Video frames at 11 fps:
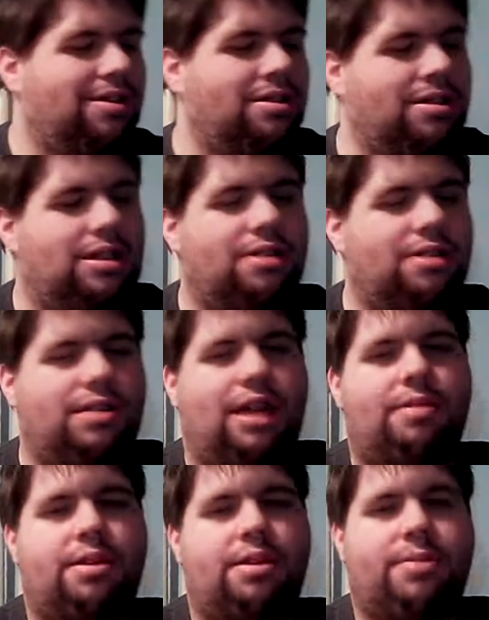They
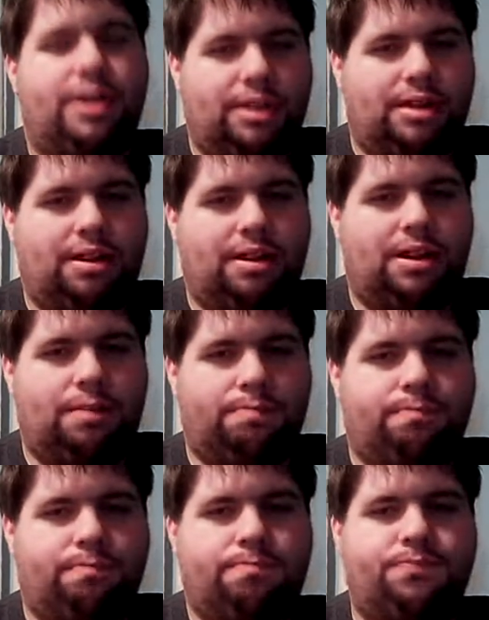have to create little